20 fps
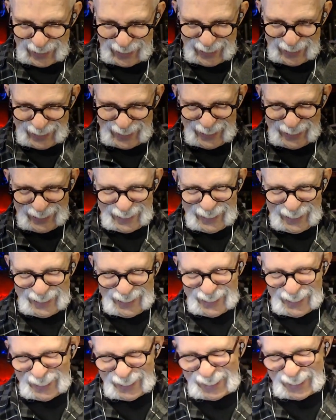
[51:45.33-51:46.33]

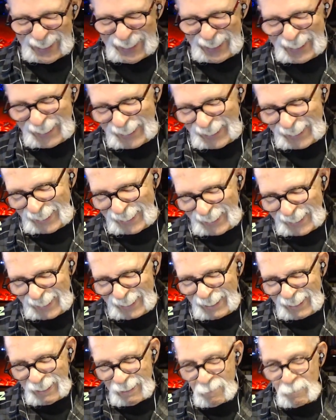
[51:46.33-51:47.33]
ew, ew.
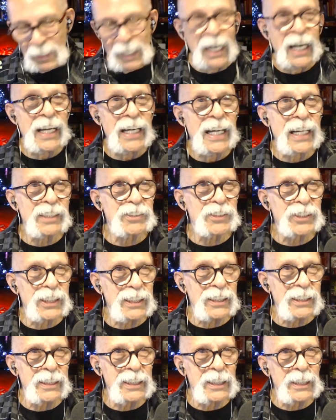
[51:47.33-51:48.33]
Uh, I
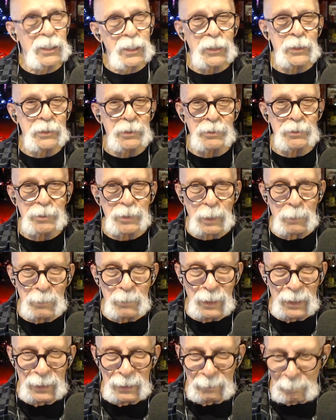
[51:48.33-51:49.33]
accidentally learned
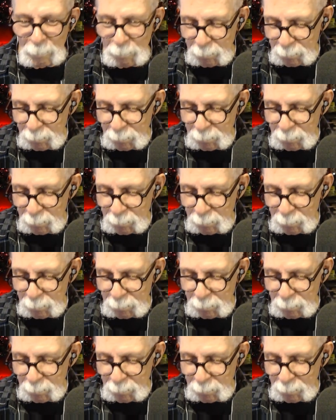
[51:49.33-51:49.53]
something.